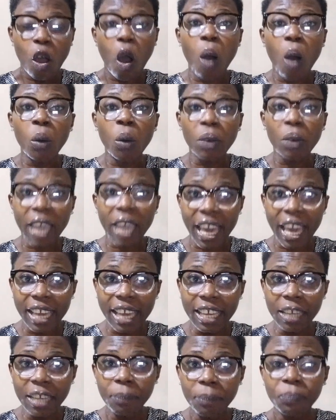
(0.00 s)

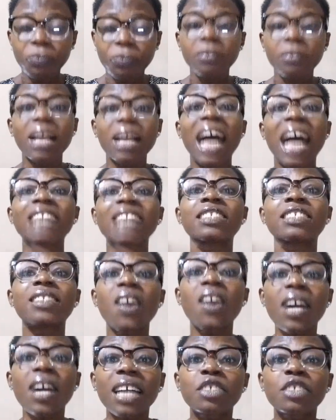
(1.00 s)
Okay, as
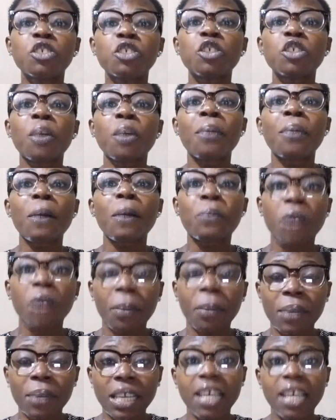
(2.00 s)
long as you number
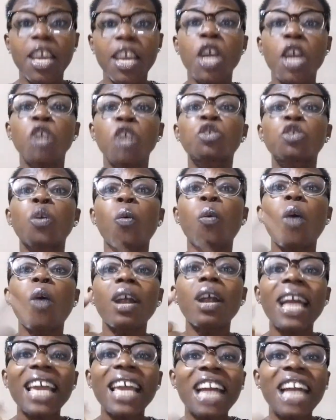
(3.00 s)
properly. So
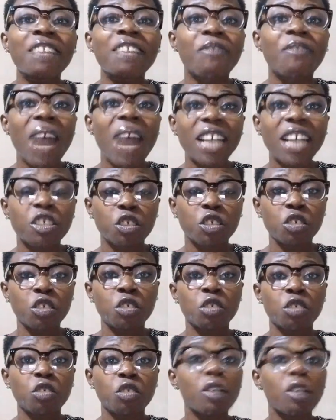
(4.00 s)
what I advise you
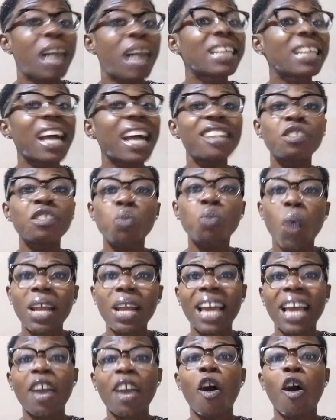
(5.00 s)
to do, and that is
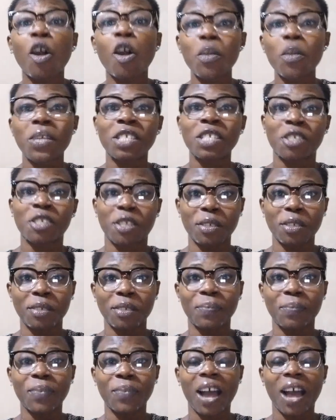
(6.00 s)
what I always
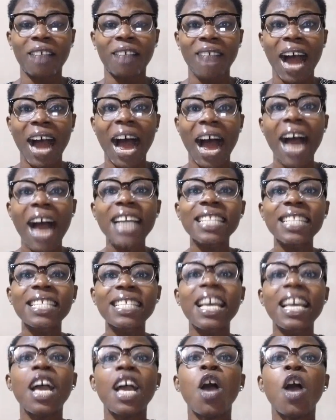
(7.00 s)
do, all right,
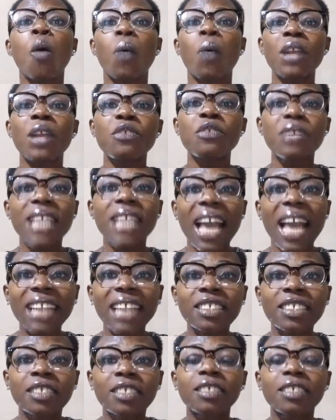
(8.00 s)
when you
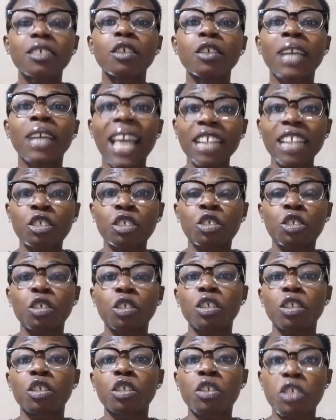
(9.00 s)
get to
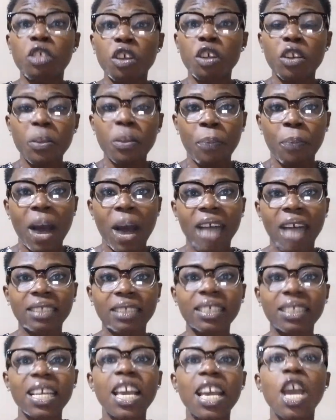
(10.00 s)
the theory part,
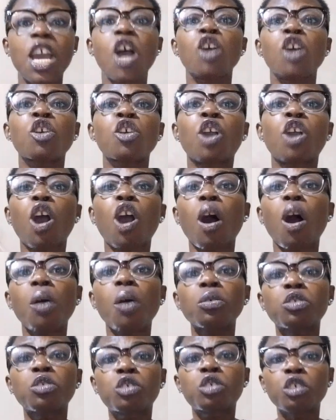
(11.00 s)

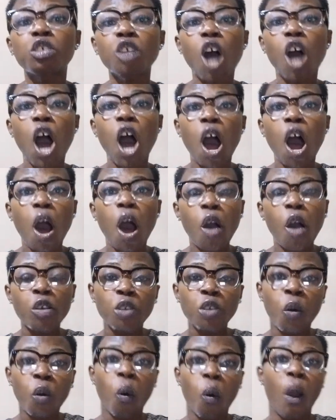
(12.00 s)
go through all
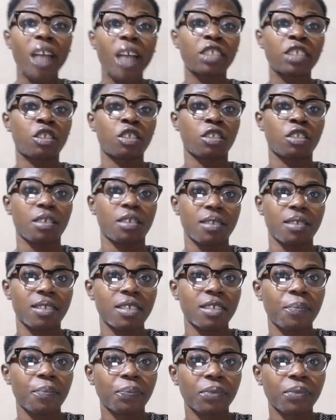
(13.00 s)
the questions.